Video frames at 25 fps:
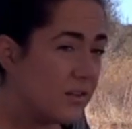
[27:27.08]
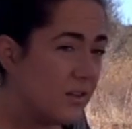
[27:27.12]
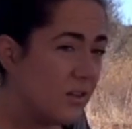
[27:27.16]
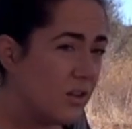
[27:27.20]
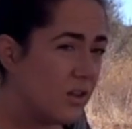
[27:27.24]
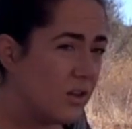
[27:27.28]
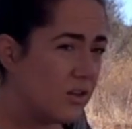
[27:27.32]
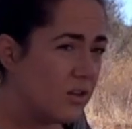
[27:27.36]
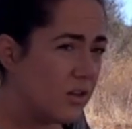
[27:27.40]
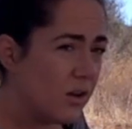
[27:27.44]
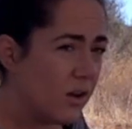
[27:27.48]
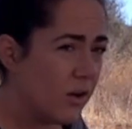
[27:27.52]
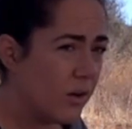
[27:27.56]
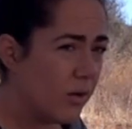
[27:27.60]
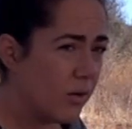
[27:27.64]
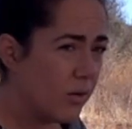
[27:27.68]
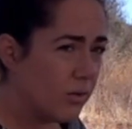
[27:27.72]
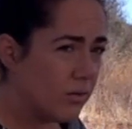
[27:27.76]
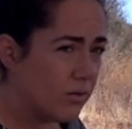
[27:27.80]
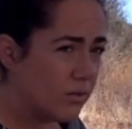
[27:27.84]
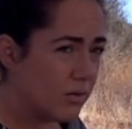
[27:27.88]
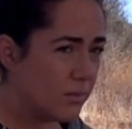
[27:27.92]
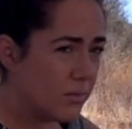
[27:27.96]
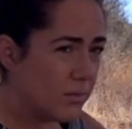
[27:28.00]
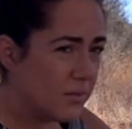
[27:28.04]
the toes
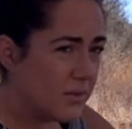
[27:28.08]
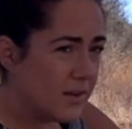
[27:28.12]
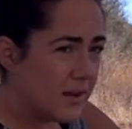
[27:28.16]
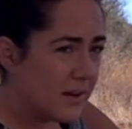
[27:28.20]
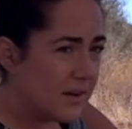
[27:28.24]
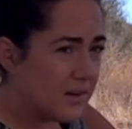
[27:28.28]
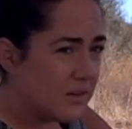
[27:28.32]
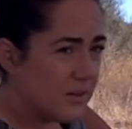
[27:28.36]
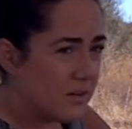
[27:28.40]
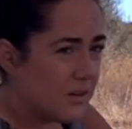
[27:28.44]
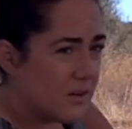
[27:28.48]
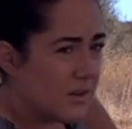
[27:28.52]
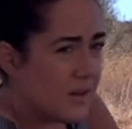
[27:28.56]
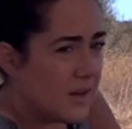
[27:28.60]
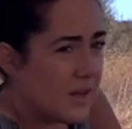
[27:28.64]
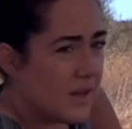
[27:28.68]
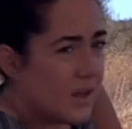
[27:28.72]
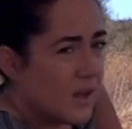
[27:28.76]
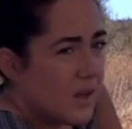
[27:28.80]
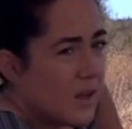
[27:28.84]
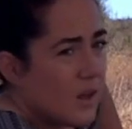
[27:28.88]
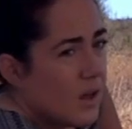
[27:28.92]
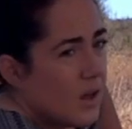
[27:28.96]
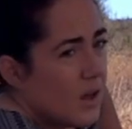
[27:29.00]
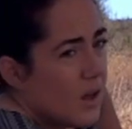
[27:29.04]
to protect your knee.
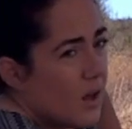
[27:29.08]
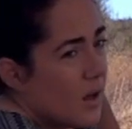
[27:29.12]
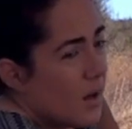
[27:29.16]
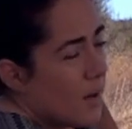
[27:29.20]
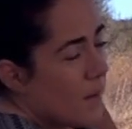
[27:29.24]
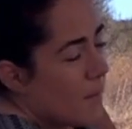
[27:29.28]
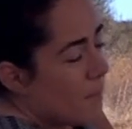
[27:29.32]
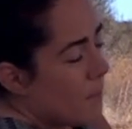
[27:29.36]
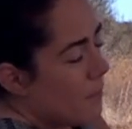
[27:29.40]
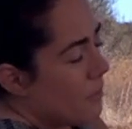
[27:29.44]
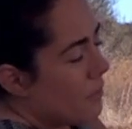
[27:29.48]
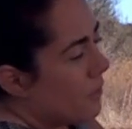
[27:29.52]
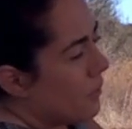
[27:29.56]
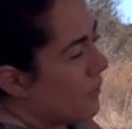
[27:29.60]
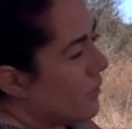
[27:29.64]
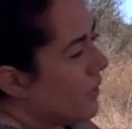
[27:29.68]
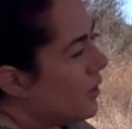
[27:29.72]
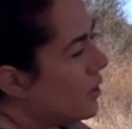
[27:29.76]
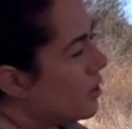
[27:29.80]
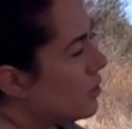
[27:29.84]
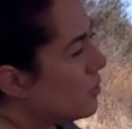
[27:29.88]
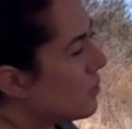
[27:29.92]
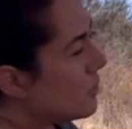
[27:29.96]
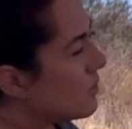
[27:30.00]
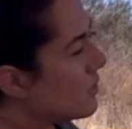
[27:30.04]
Pull the
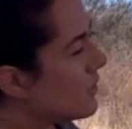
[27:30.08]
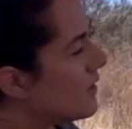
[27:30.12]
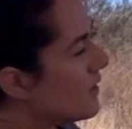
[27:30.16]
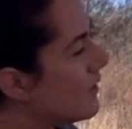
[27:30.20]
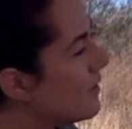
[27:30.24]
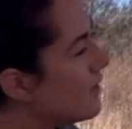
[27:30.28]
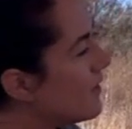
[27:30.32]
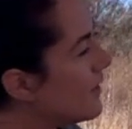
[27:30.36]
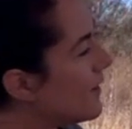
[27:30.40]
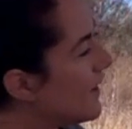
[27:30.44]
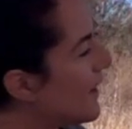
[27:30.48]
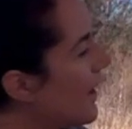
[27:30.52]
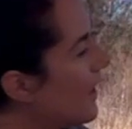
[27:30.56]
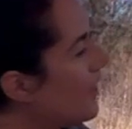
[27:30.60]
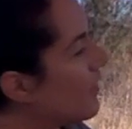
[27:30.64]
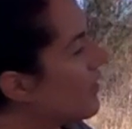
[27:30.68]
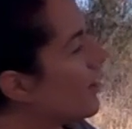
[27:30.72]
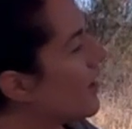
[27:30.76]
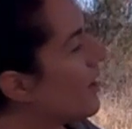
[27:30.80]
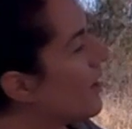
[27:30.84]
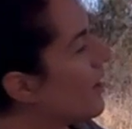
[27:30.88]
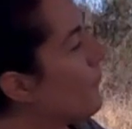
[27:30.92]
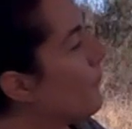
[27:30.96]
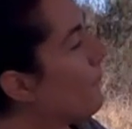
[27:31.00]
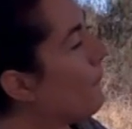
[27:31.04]
shoulders
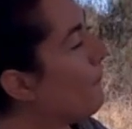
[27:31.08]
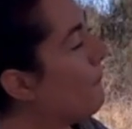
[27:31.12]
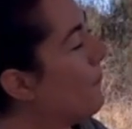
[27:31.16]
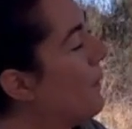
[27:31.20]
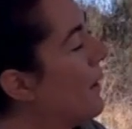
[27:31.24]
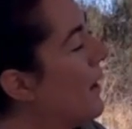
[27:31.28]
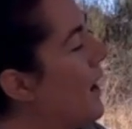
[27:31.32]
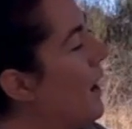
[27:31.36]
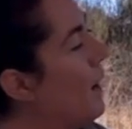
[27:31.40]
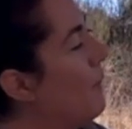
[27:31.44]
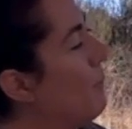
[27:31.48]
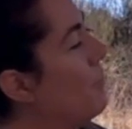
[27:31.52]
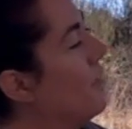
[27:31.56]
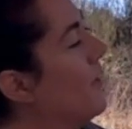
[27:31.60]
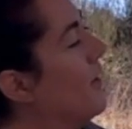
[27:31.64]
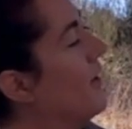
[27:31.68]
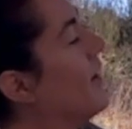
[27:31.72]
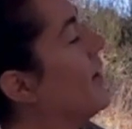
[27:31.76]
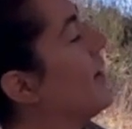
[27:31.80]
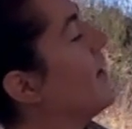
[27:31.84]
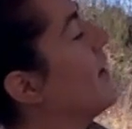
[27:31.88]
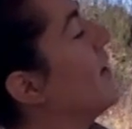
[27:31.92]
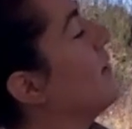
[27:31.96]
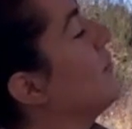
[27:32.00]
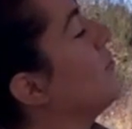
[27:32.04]
together. Pop the
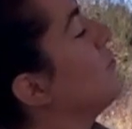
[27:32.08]
heart up